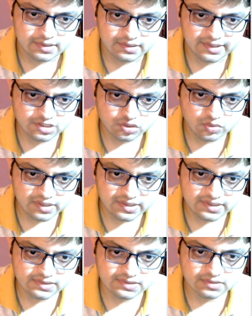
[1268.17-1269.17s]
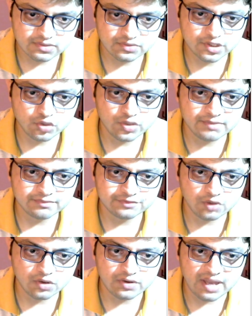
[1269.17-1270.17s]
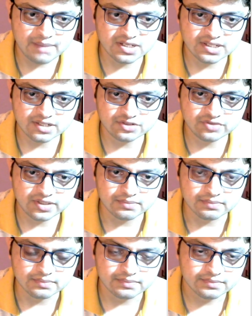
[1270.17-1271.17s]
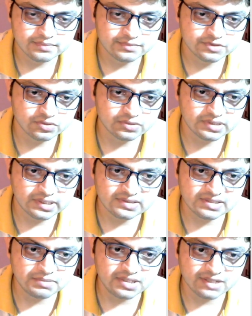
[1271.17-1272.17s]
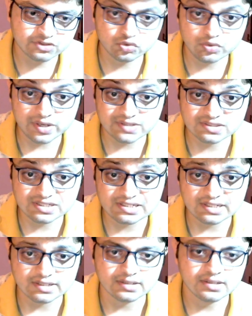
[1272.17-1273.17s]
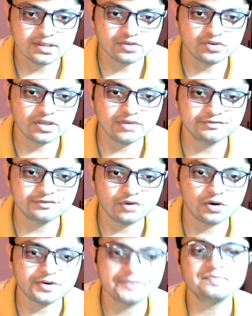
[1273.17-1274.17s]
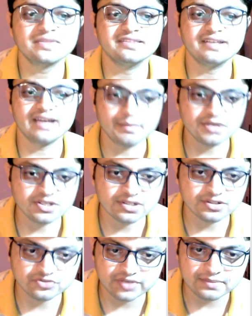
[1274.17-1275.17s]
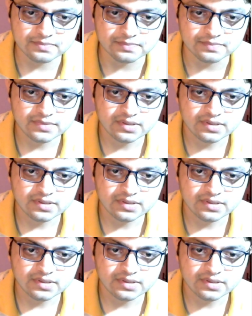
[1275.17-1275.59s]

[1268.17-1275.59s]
Next work is Requiem for American Dream. So they can simply ask, who has written Requiem for the American Dream?